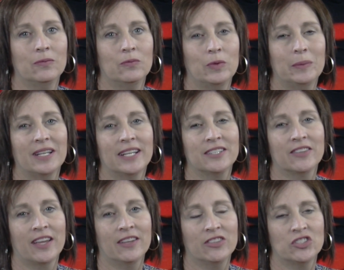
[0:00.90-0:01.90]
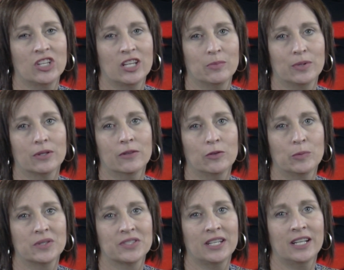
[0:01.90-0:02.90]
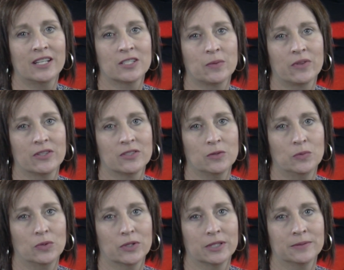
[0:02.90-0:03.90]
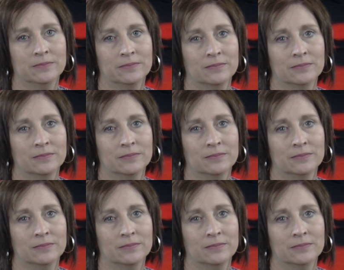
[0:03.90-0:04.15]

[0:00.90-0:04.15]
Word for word: We would like to thank the Chamber for presenting us with this award.